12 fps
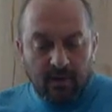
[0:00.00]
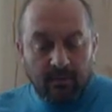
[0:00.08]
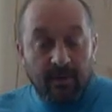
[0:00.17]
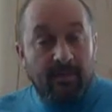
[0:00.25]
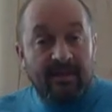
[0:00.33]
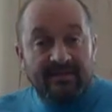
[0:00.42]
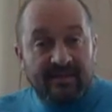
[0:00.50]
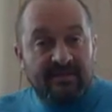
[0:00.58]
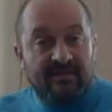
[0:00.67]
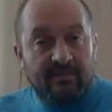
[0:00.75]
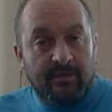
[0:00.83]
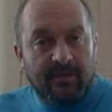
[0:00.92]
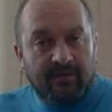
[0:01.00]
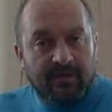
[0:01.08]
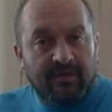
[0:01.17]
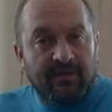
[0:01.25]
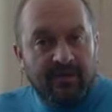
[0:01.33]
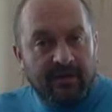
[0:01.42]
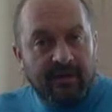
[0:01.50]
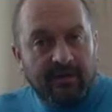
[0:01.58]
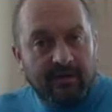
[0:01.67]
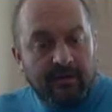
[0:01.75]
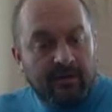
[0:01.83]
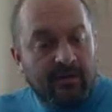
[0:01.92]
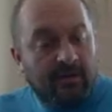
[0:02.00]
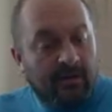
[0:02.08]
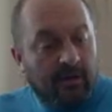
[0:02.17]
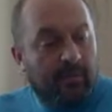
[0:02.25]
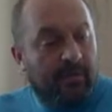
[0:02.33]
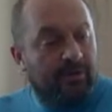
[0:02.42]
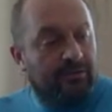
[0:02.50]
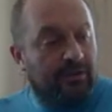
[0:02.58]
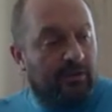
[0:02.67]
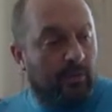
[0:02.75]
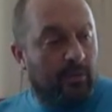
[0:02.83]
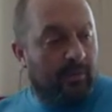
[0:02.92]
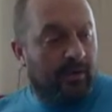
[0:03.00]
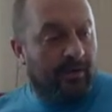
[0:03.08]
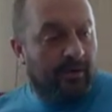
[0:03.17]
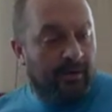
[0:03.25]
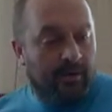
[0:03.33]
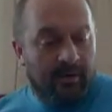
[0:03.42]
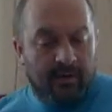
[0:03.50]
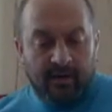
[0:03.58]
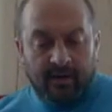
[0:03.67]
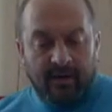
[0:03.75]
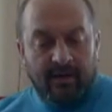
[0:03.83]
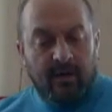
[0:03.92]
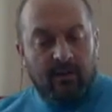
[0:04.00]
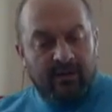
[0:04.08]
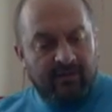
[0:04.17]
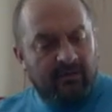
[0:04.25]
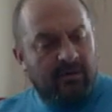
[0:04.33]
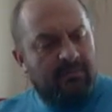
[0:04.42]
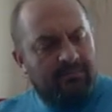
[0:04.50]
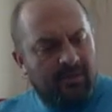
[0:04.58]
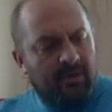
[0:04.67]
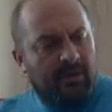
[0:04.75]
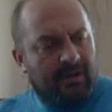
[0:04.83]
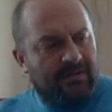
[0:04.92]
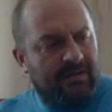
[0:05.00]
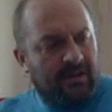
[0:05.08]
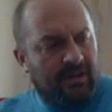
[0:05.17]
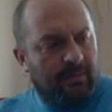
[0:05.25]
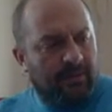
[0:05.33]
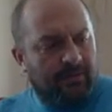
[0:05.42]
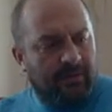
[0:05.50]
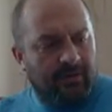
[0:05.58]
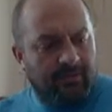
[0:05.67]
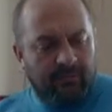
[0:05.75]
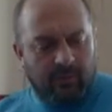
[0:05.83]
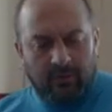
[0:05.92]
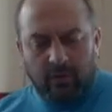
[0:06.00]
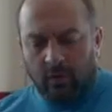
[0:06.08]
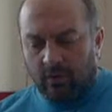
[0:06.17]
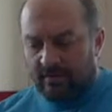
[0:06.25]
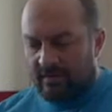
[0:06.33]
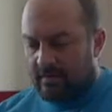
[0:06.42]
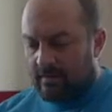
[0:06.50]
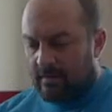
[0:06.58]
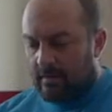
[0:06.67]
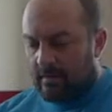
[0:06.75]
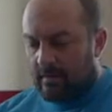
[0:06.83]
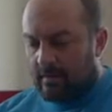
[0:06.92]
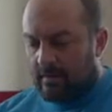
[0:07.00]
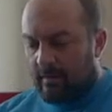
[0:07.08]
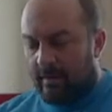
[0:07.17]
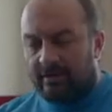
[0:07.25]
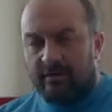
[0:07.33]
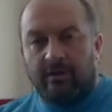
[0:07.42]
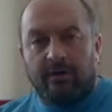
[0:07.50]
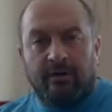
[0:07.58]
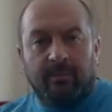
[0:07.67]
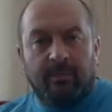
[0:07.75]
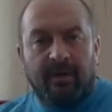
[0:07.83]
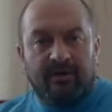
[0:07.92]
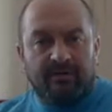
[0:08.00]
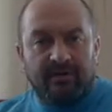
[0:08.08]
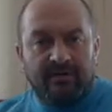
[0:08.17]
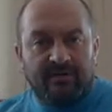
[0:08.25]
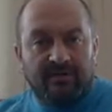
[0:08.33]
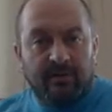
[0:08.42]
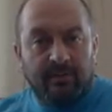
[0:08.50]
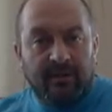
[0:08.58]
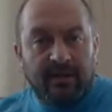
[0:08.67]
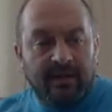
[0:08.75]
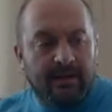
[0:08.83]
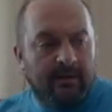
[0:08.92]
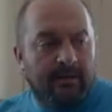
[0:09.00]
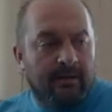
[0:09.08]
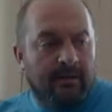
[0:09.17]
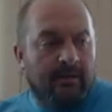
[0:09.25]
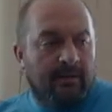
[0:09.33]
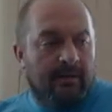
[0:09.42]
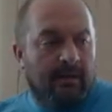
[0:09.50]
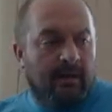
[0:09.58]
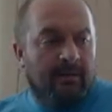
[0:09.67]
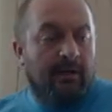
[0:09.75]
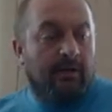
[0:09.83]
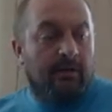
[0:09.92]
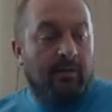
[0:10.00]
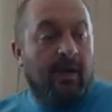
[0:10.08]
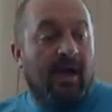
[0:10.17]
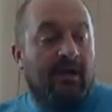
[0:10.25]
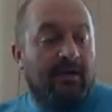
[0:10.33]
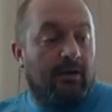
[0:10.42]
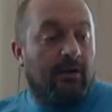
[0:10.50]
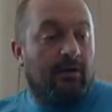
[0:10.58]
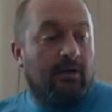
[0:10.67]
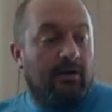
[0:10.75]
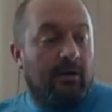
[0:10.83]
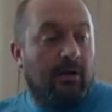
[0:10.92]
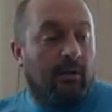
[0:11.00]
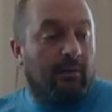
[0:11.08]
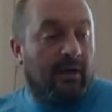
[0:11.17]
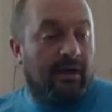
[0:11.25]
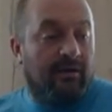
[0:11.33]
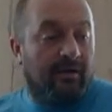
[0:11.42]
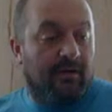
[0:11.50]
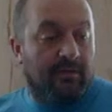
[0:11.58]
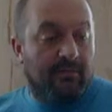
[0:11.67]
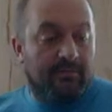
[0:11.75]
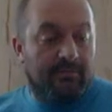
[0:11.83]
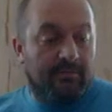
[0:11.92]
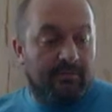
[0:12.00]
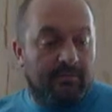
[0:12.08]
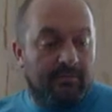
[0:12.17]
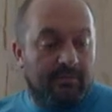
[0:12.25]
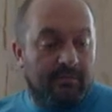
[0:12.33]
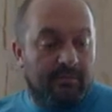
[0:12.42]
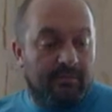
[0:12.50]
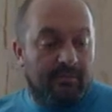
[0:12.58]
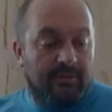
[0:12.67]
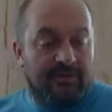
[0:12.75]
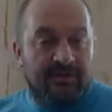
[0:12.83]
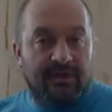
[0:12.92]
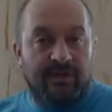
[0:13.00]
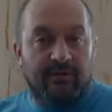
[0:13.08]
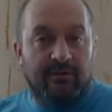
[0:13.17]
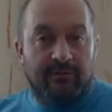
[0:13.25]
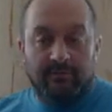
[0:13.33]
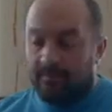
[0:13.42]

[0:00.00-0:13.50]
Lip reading: But it makes sense to me that if I thin it, it'll penetrate the wood better. And I'll give it like I said, a couple, 3, 4 coats to make sure the penetration's complete. And then I'll come back and I'll apply the sinew.